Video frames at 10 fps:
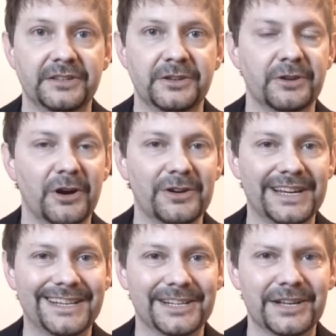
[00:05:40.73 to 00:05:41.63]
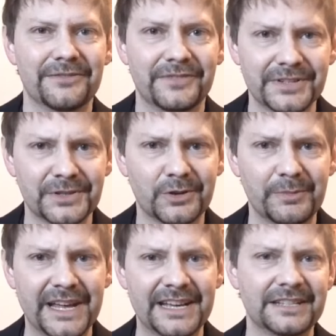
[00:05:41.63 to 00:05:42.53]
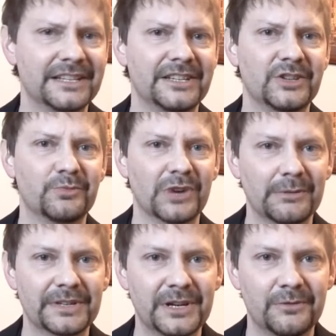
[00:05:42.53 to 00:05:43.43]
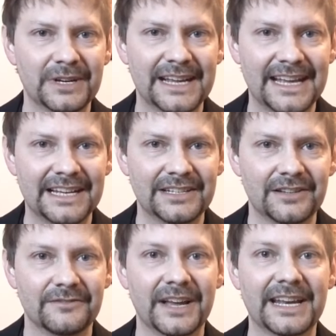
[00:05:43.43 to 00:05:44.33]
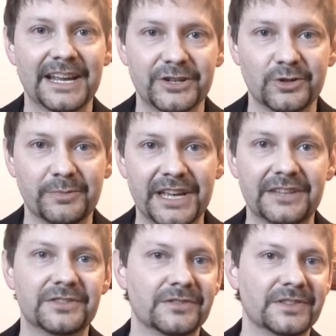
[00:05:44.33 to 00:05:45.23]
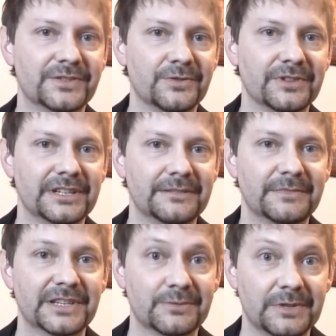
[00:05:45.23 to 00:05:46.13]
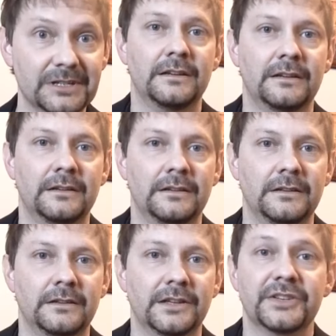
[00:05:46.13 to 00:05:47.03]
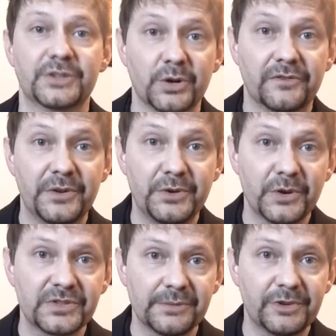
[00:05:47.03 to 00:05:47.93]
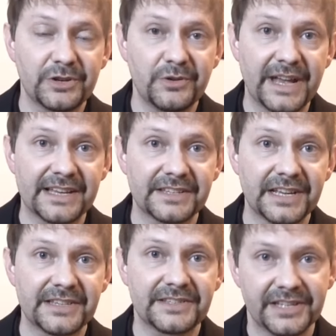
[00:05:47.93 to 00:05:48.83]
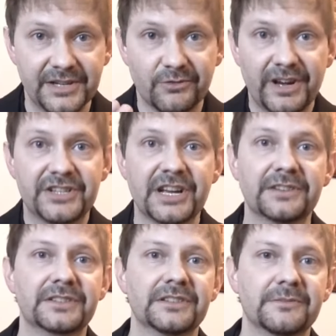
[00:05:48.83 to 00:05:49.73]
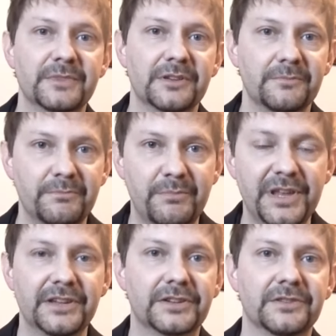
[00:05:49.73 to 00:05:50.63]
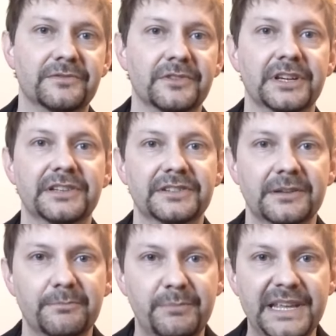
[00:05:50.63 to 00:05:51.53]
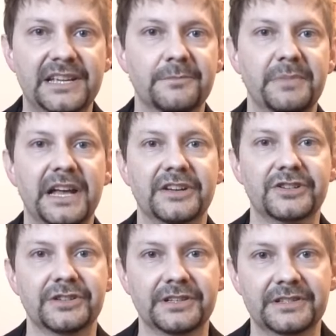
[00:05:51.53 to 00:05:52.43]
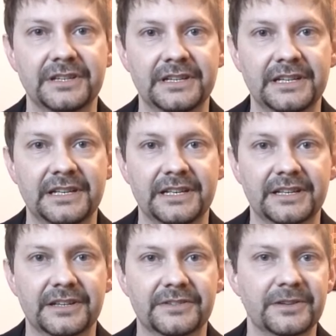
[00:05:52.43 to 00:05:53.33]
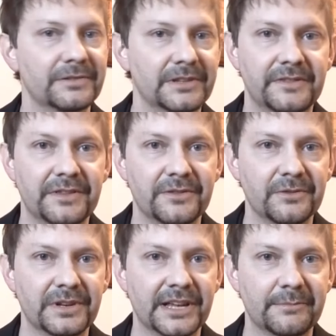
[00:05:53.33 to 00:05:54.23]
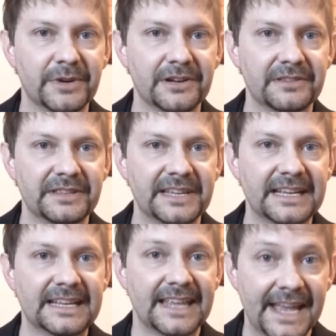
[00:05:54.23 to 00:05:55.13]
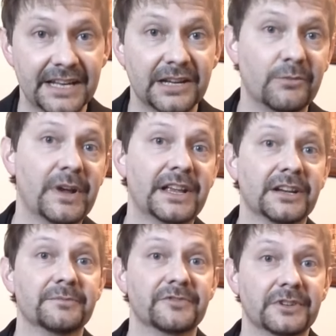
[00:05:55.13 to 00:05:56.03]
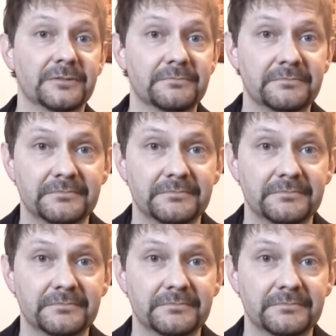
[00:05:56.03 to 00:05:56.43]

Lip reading: You're already in enough physical pain. You probably don't want to add financial pain to the story as well. So if you know someone who has IC, reach out to them. Be a good friend. Be compassionate, because they're living through a nightmare that they cannot wake up from.